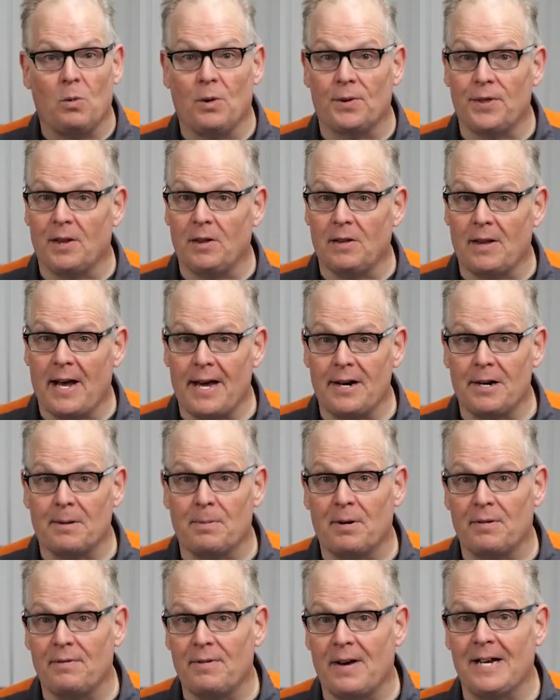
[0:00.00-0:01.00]
with the latter
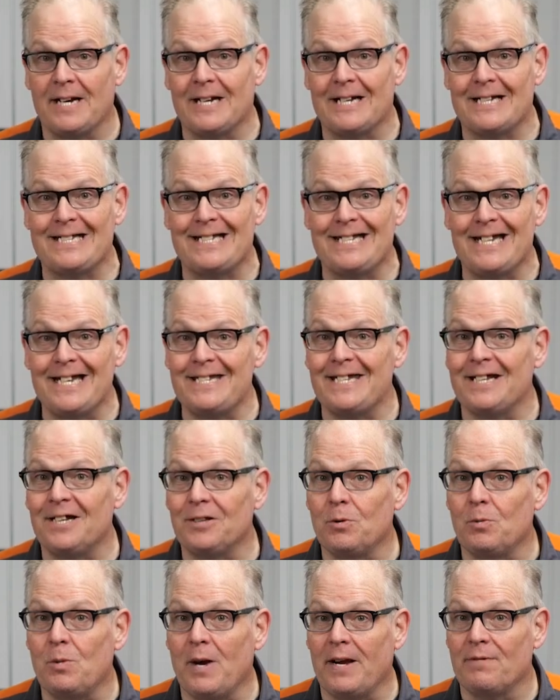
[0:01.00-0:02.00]
providing
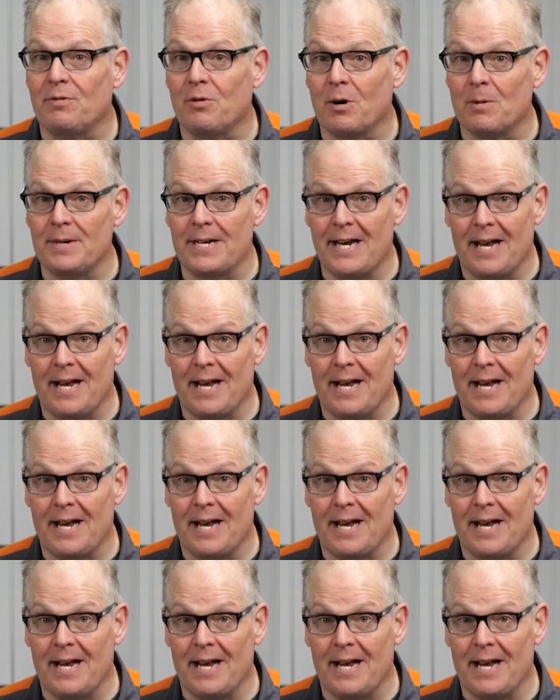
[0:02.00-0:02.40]
detailed waveform